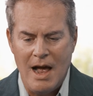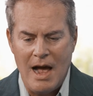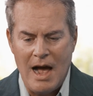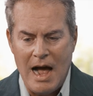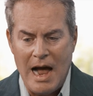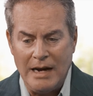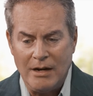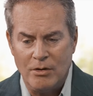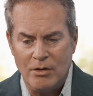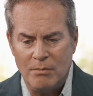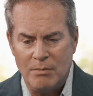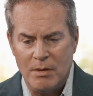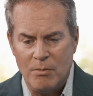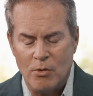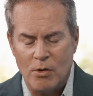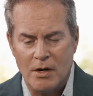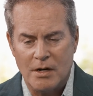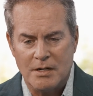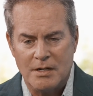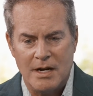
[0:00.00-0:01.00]
I couldn't be
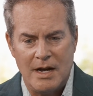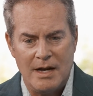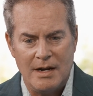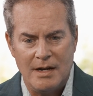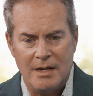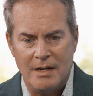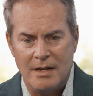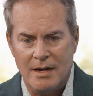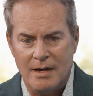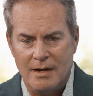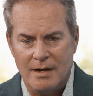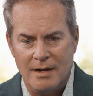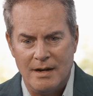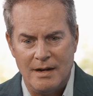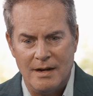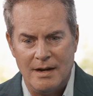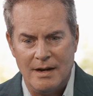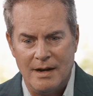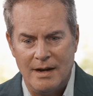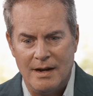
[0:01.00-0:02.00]
more excited,
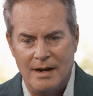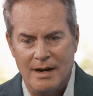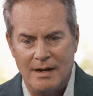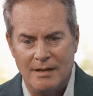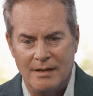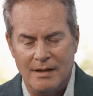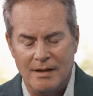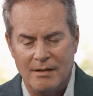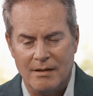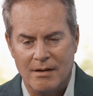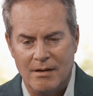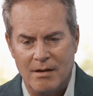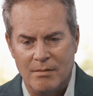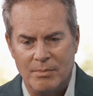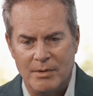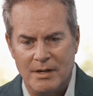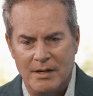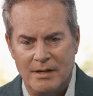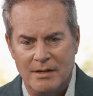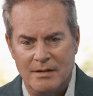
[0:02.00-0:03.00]
and I think the
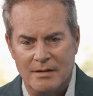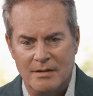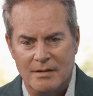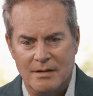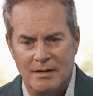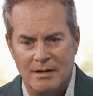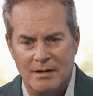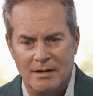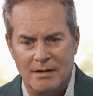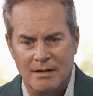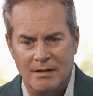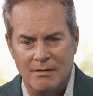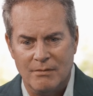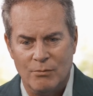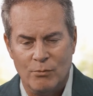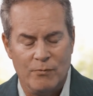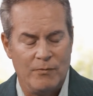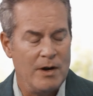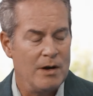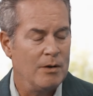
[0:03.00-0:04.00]
company is
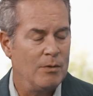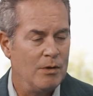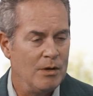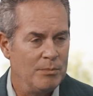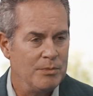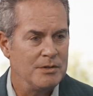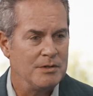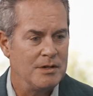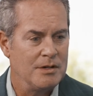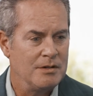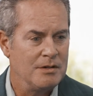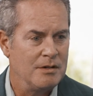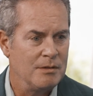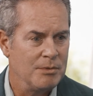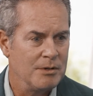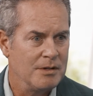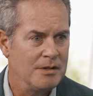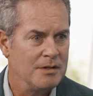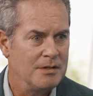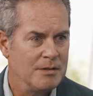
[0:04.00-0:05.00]
very well positioned to
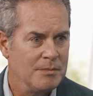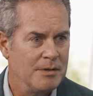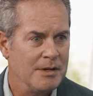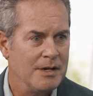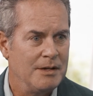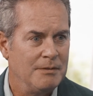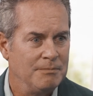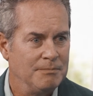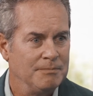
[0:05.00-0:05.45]
participate.